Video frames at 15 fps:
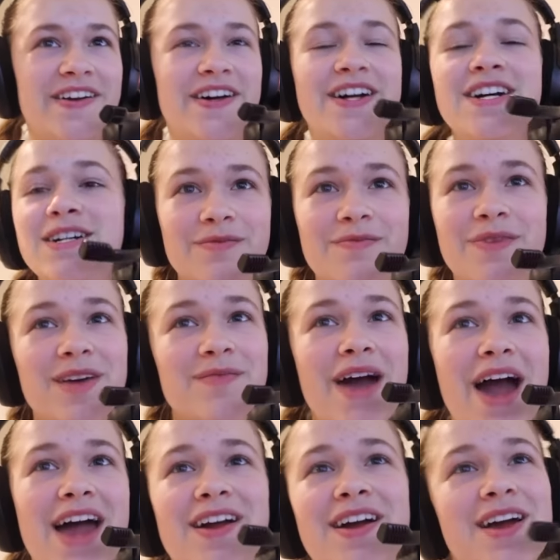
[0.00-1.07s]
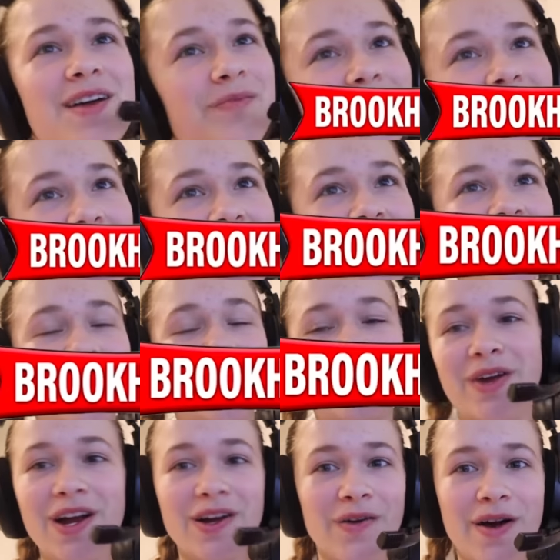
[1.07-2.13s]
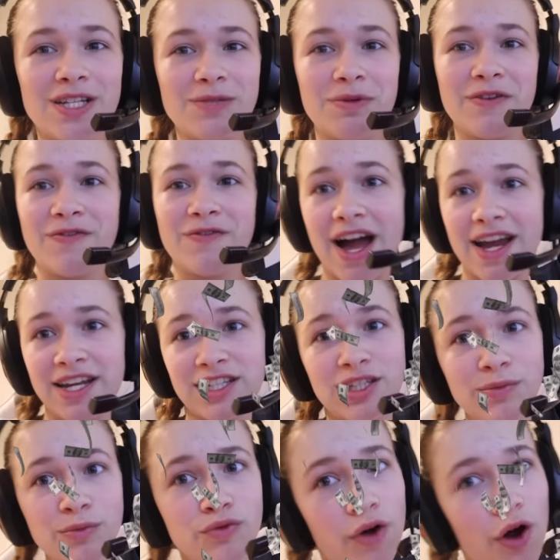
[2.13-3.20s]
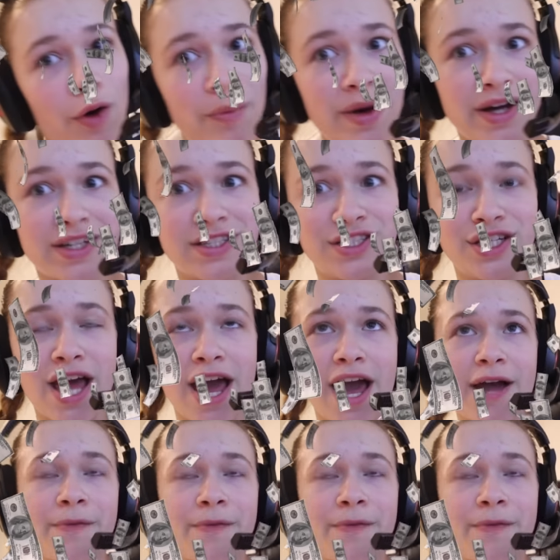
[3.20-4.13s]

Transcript: Me and Maddy are in for and we're going to be finding some Robux today.